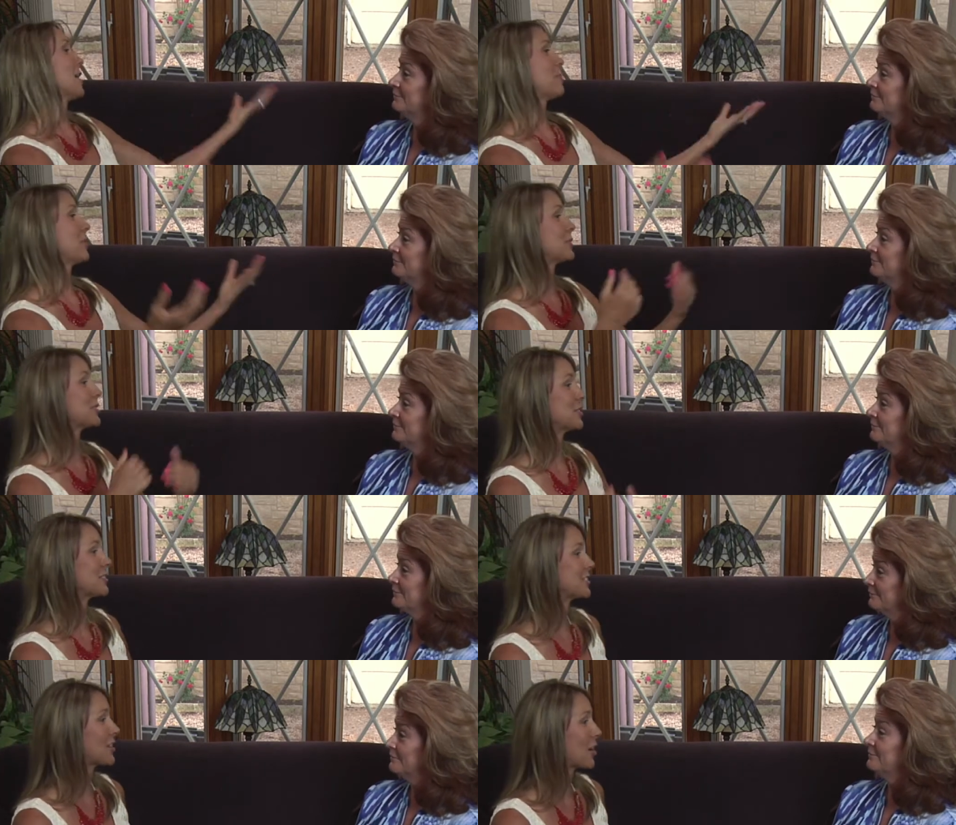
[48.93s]

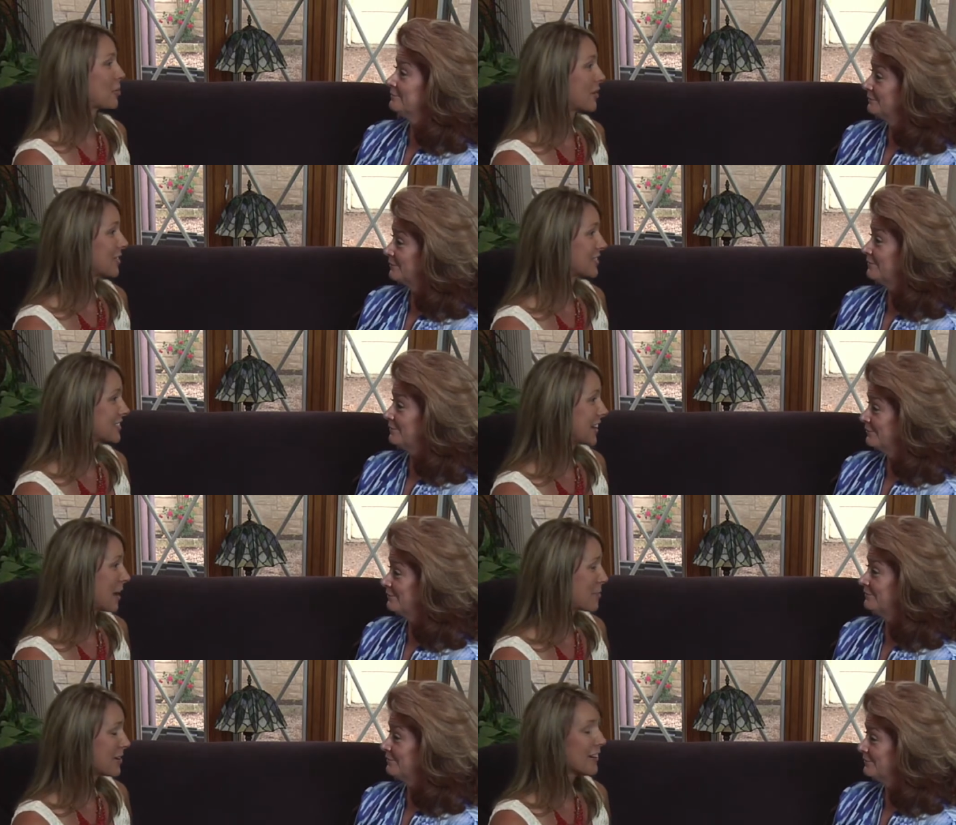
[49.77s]
Speaker 1: person to talk about this
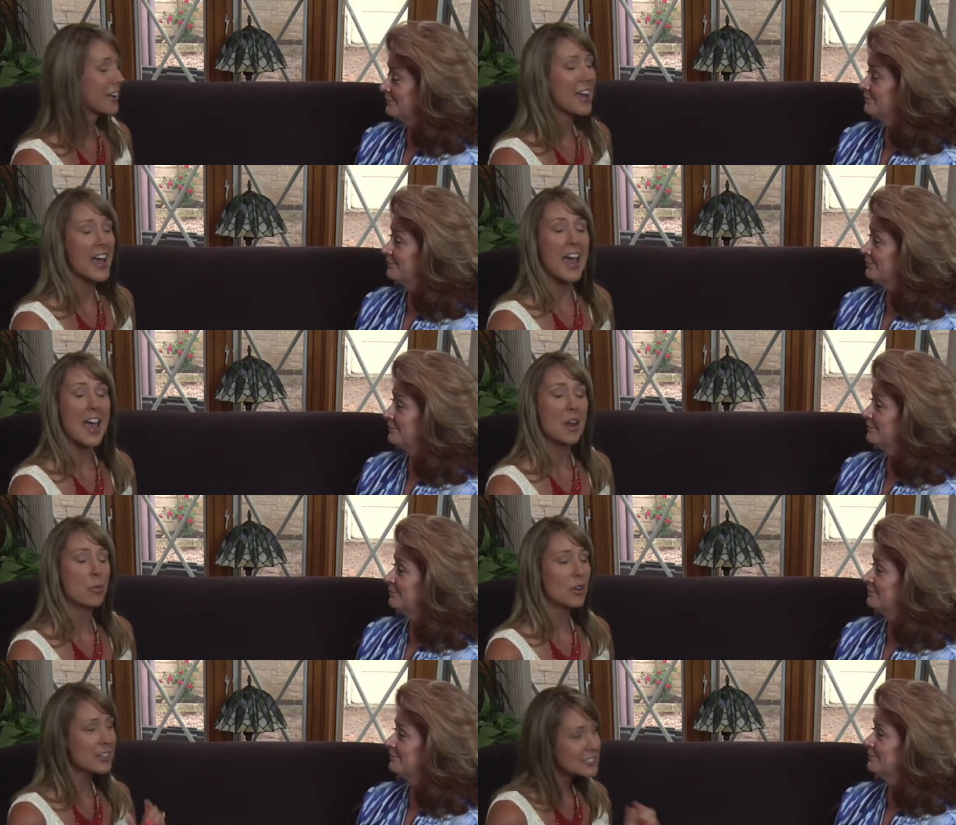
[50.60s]
topic.
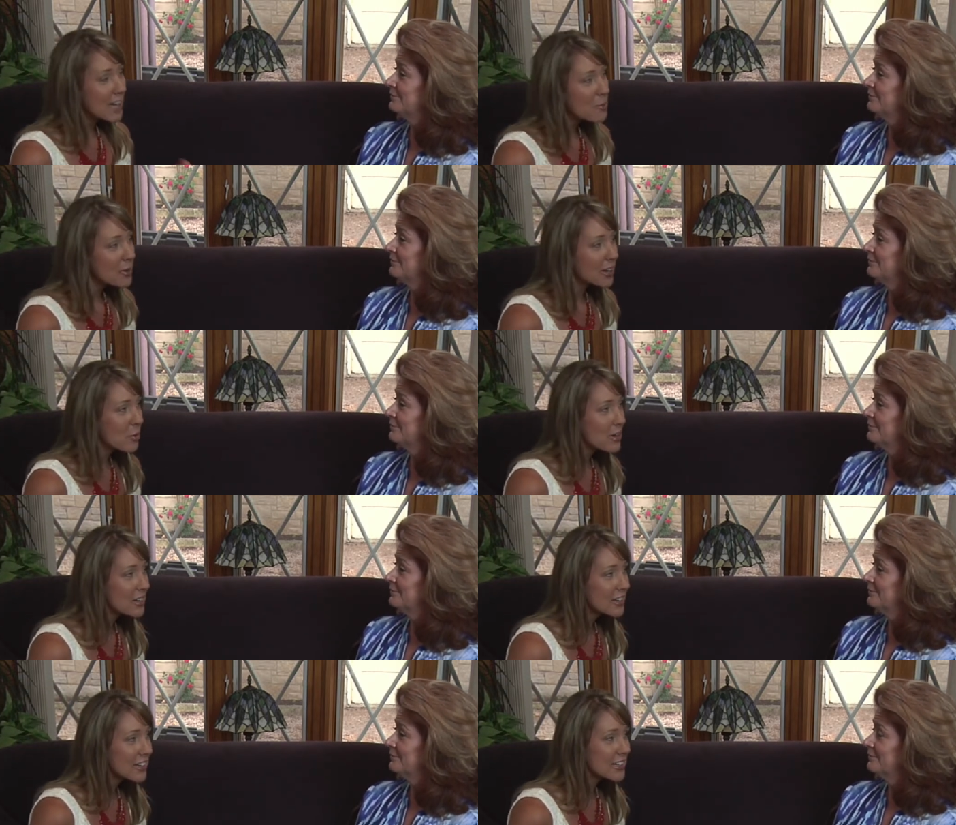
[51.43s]
And one topic I
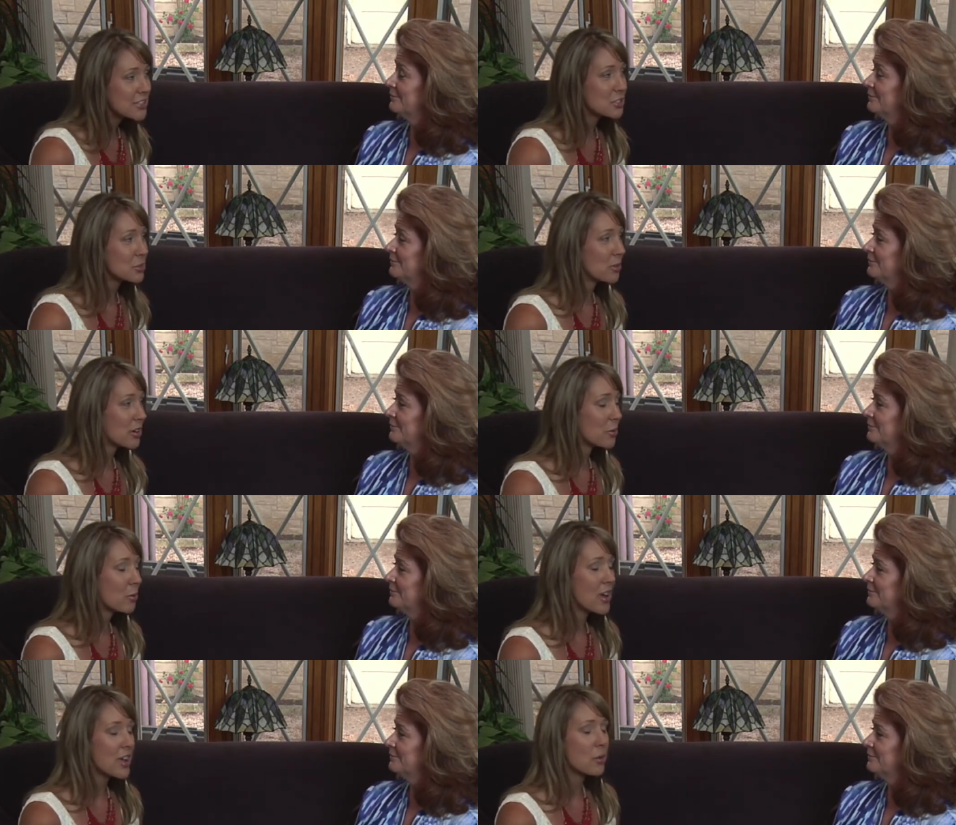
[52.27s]
wanted to get into right
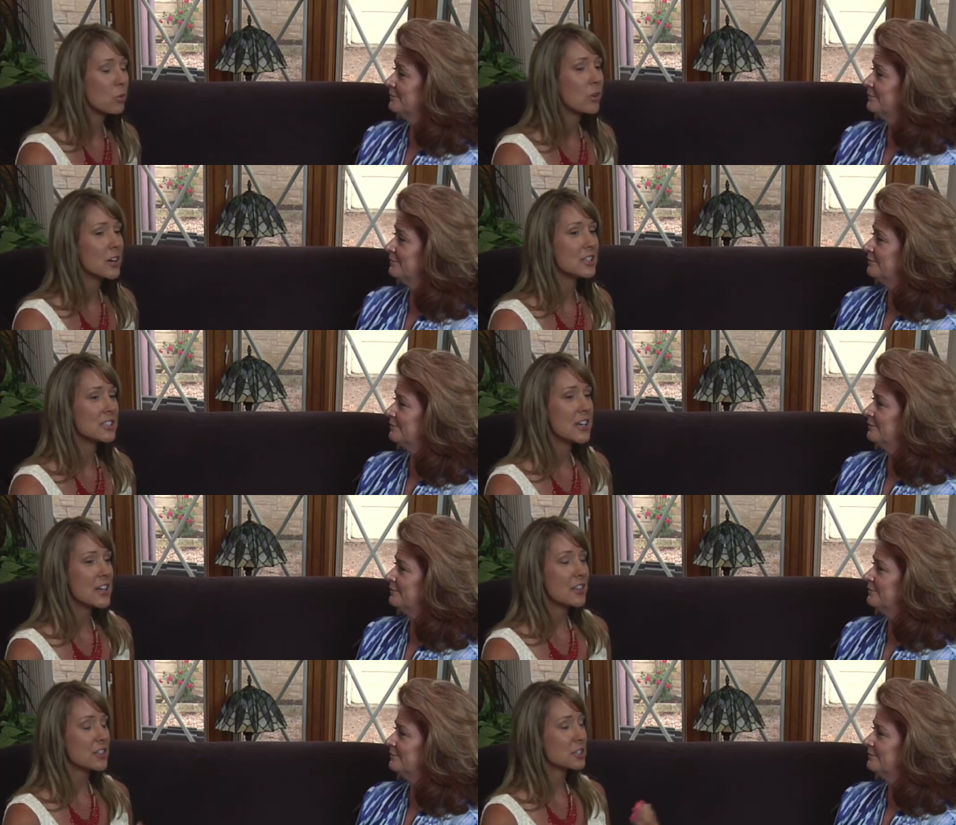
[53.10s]
away was
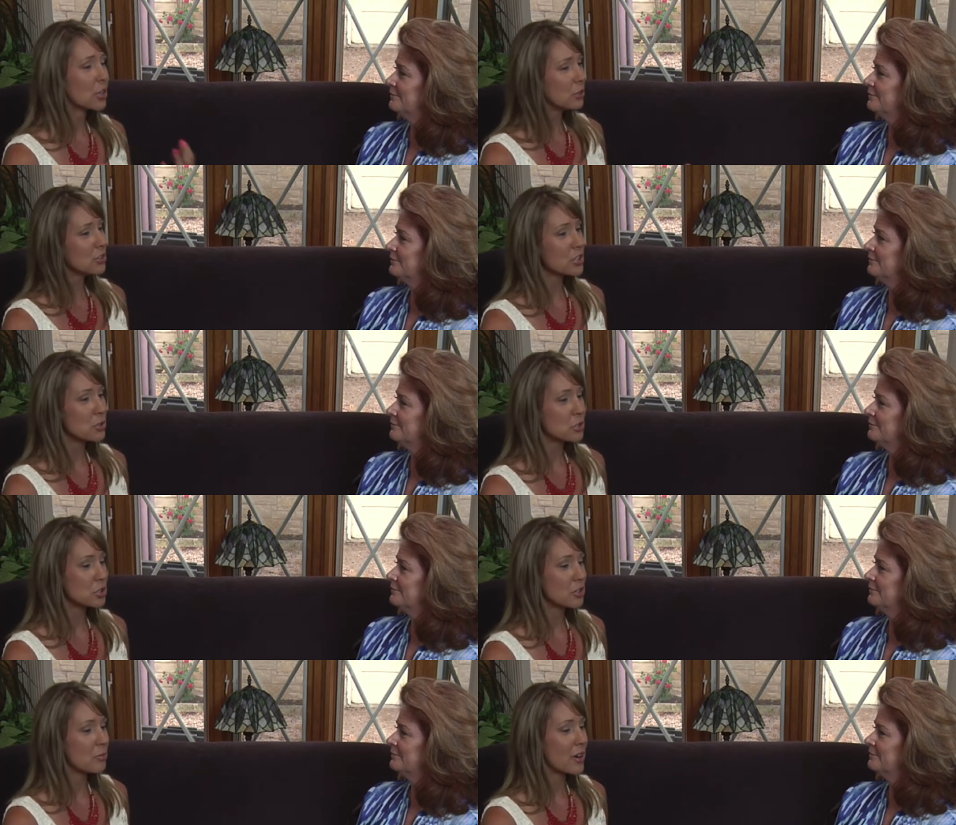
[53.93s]
this whole
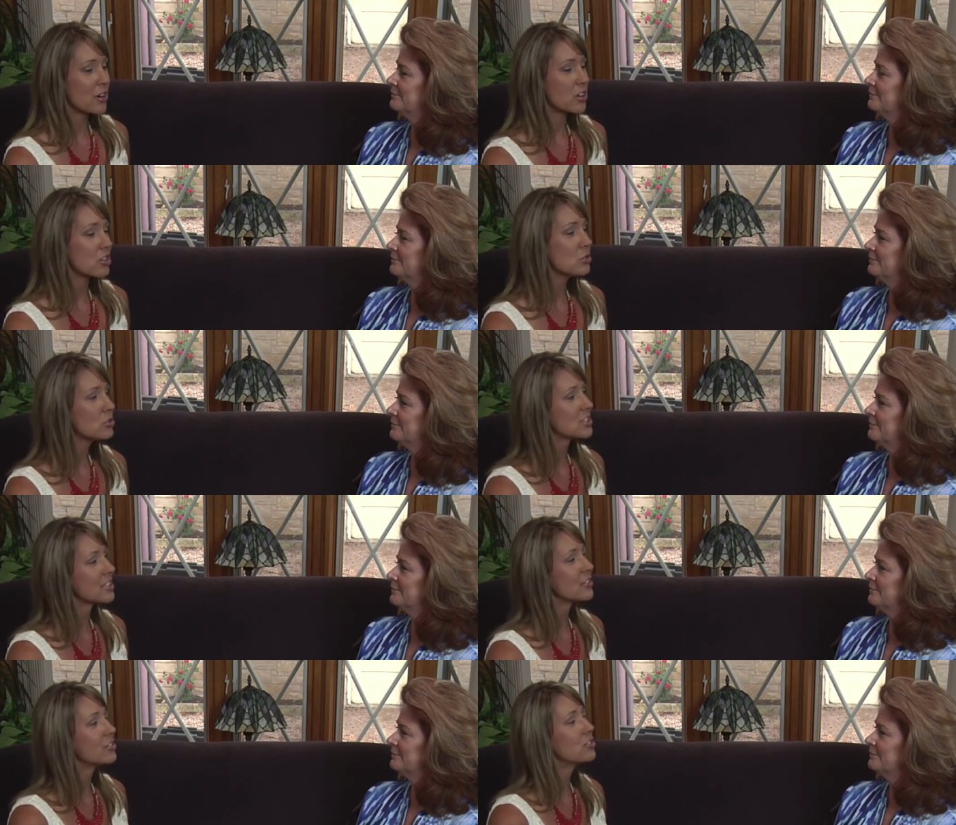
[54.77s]
notion about
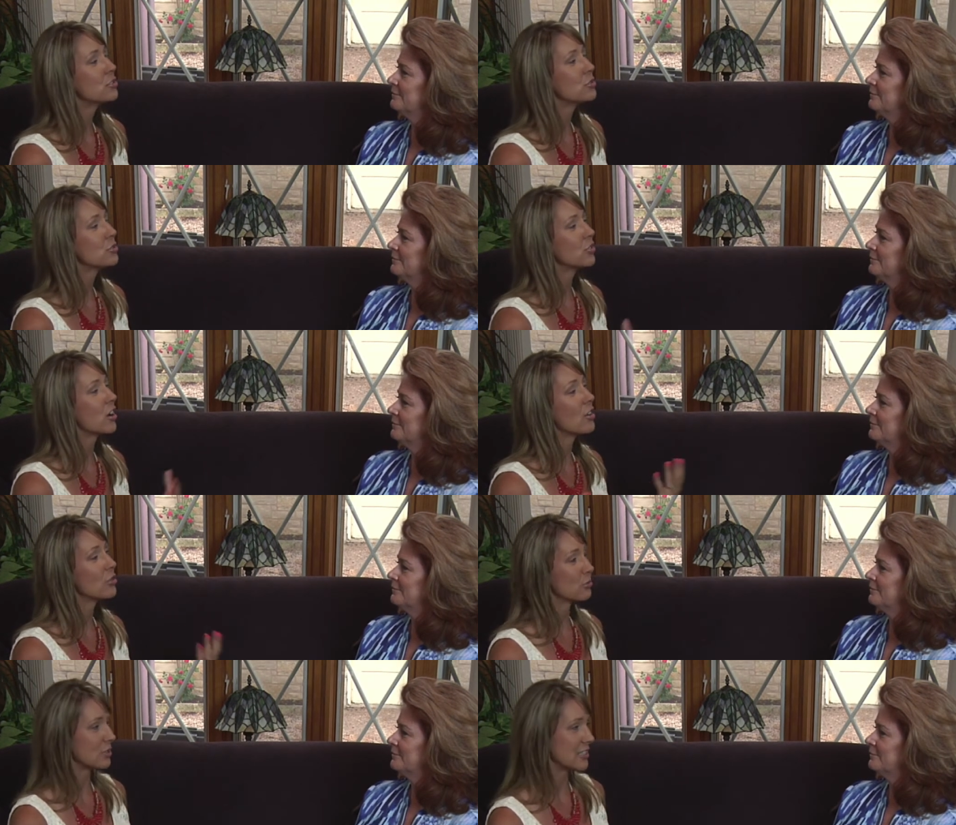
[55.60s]
using food for
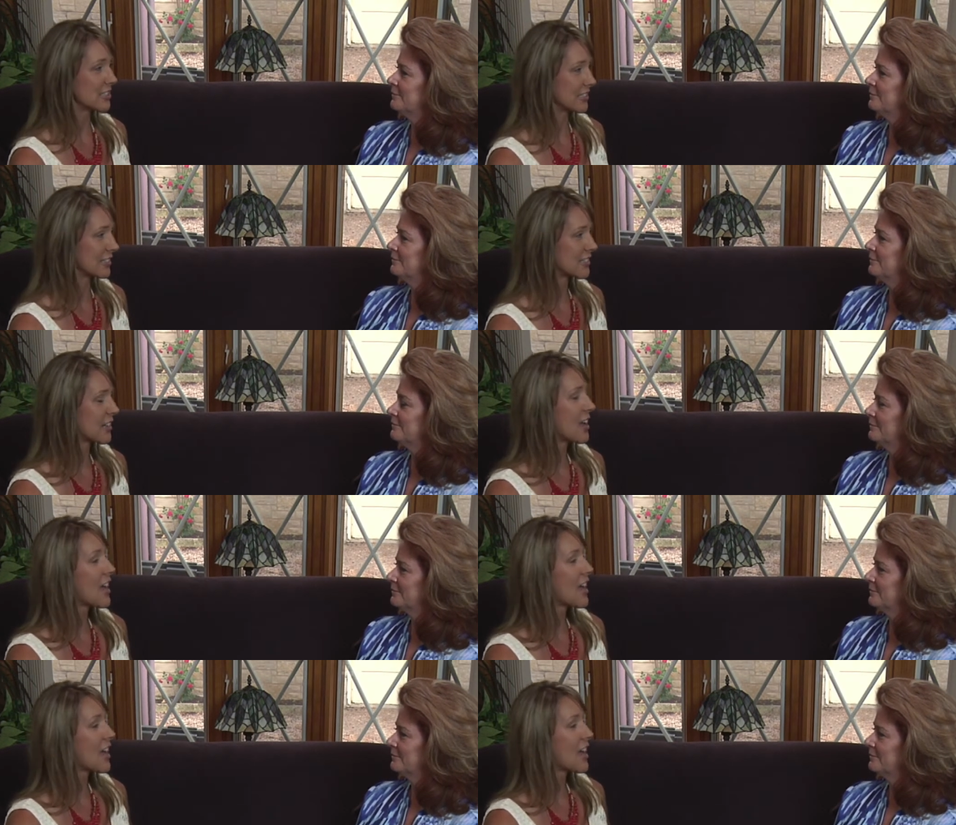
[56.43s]
other reasons.